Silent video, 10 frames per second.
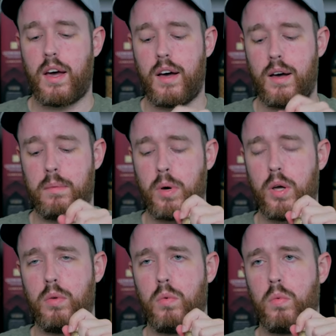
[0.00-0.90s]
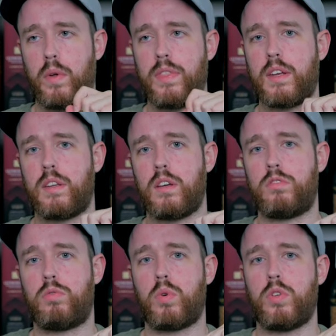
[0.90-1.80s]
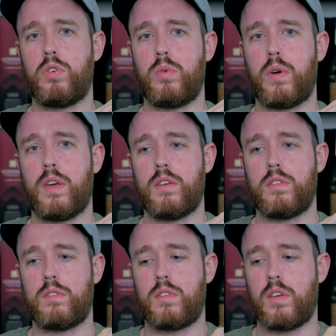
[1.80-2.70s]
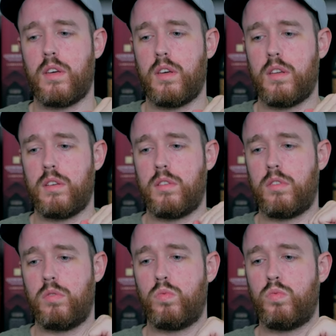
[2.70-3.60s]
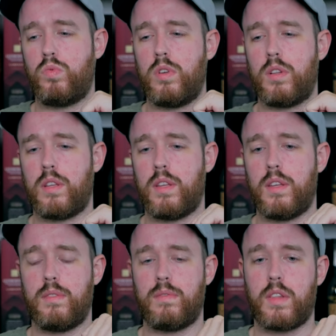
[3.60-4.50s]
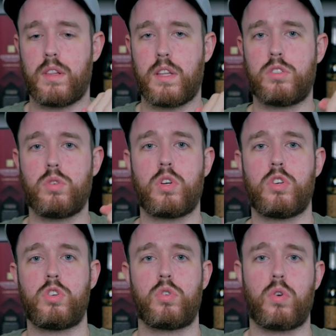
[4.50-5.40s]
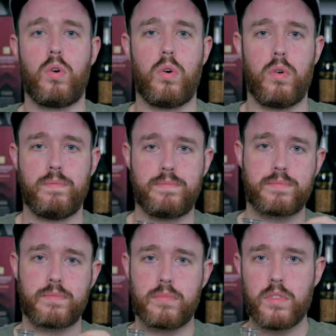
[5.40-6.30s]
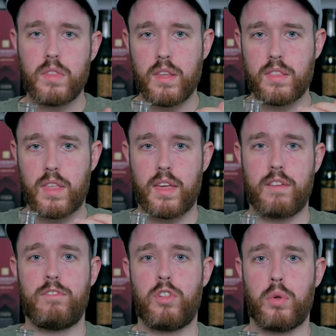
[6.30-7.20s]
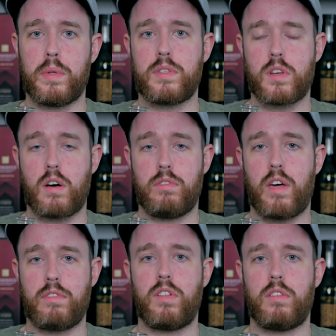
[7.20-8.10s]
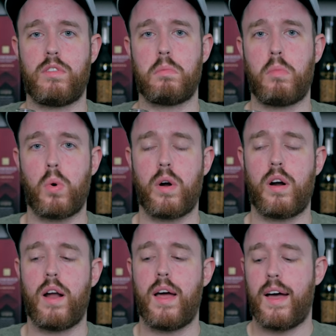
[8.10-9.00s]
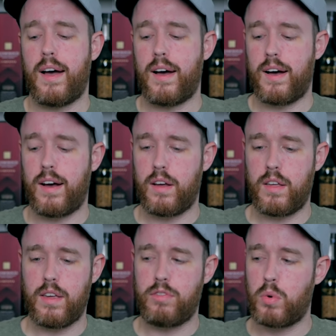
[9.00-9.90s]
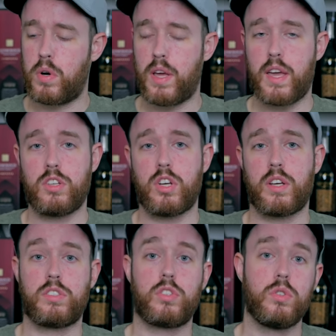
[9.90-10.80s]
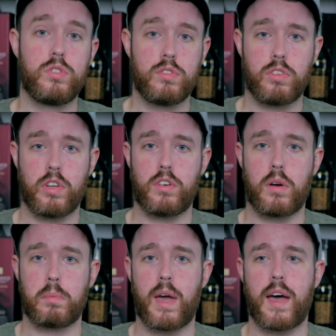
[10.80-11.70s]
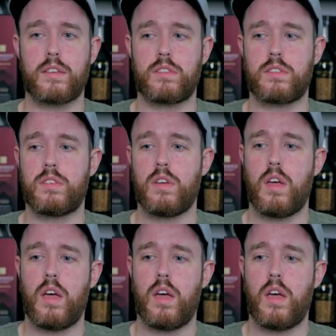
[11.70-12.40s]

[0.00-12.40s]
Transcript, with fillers: Uh, but what that does for you is it really lets you control the influence of that flavor more. Uh, if you were to age it exclusively in rum casks,